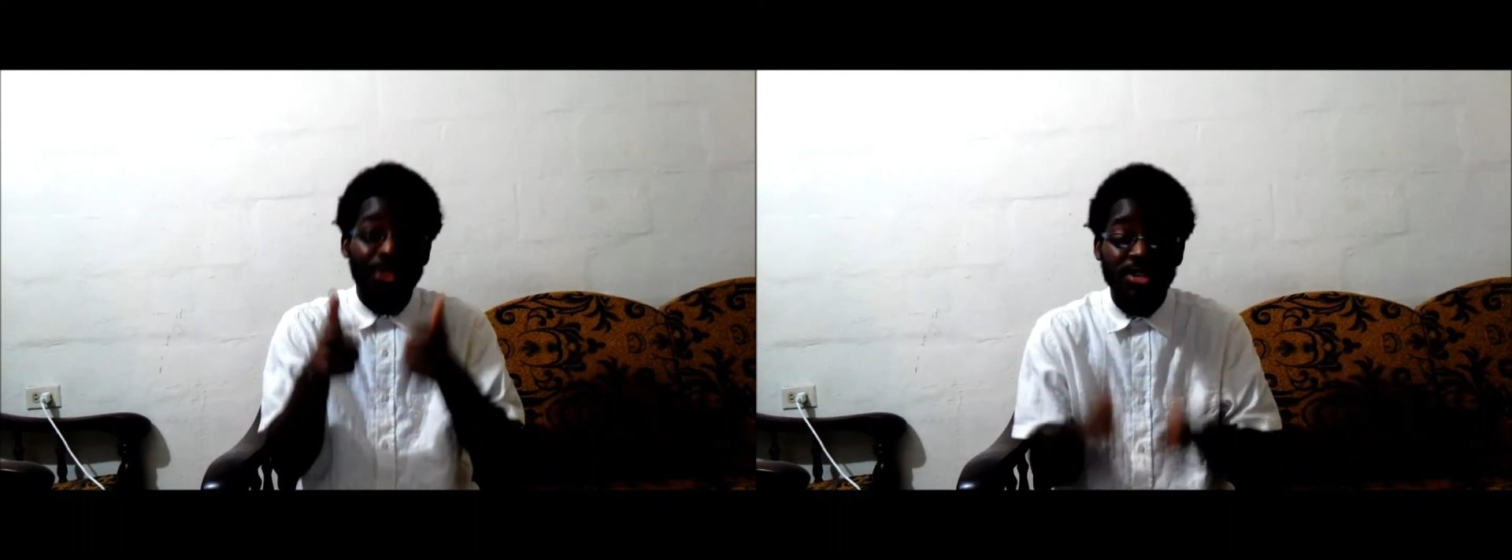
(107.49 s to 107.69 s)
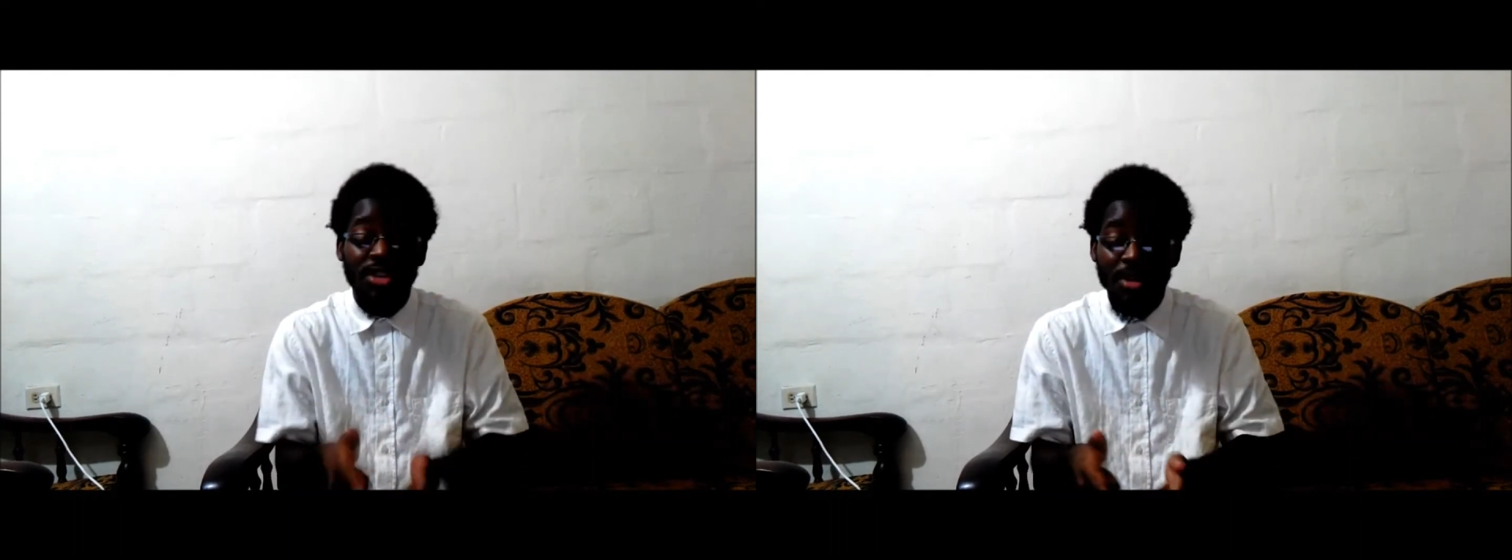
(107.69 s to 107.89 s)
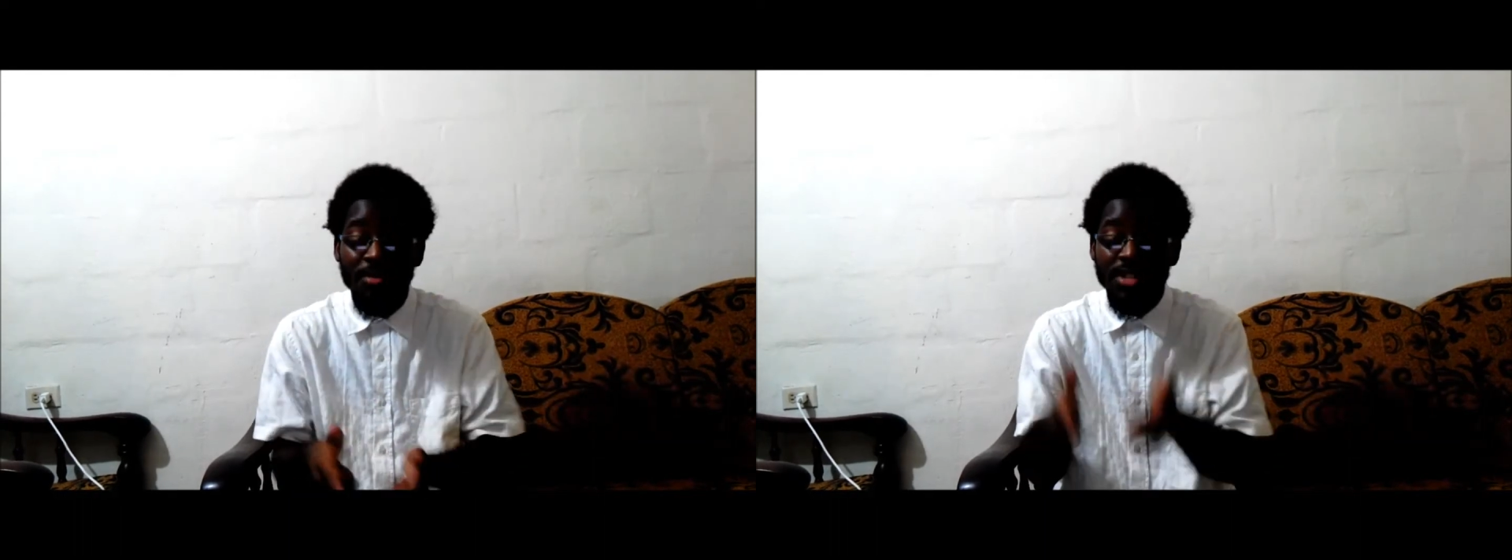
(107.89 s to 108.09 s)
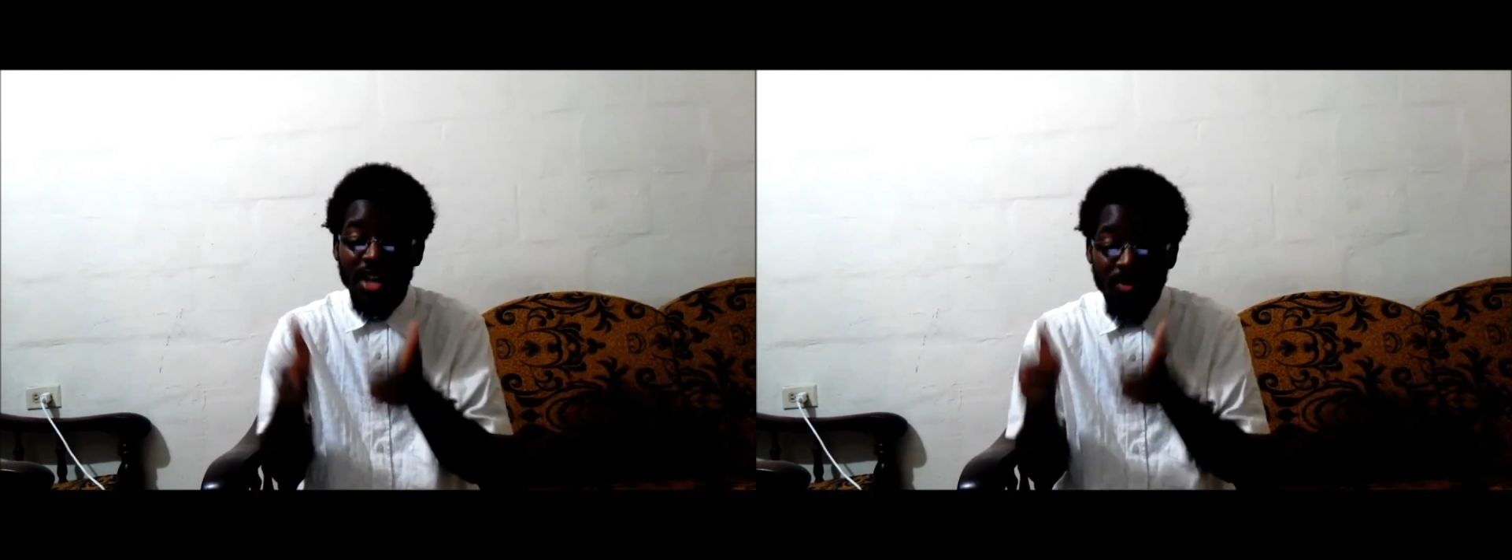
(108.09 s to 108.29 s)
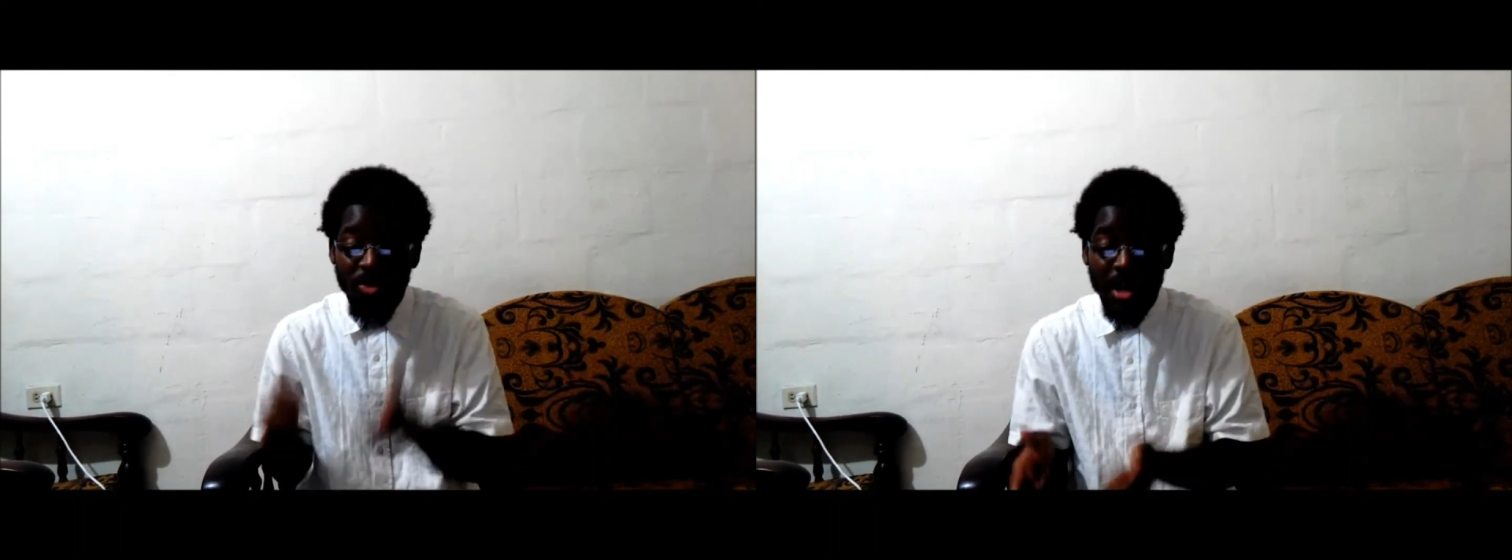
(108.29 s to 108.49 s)
the
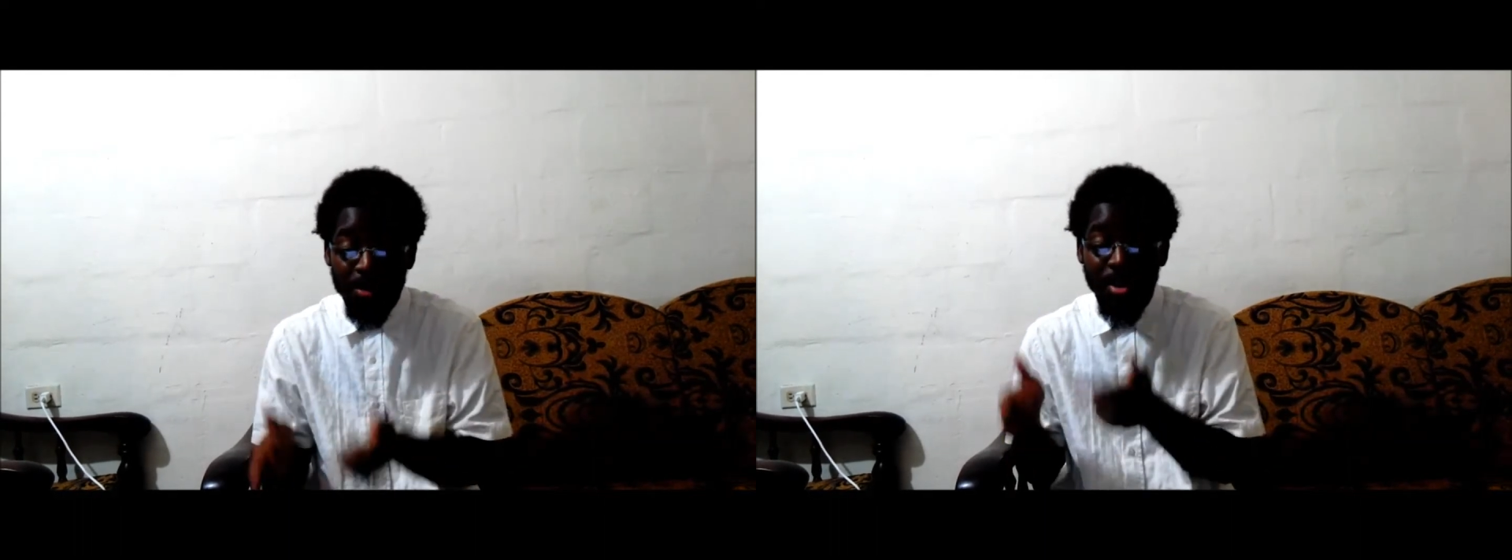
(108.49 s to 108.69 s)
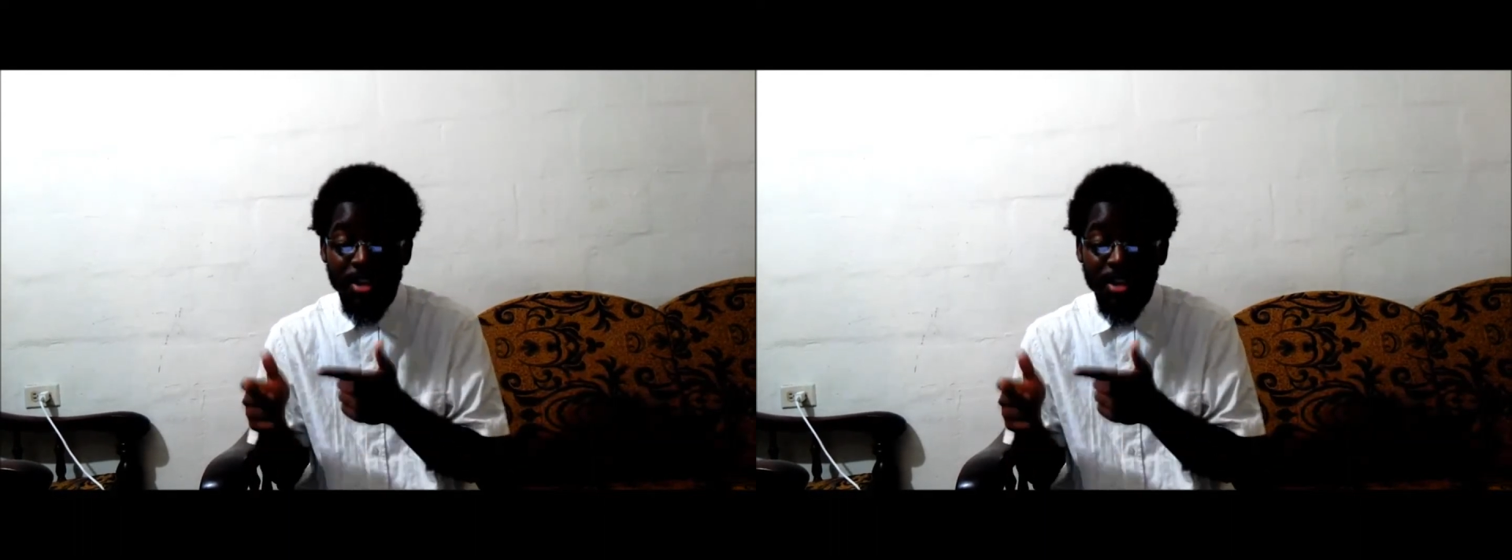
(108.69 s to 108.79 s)
terms of that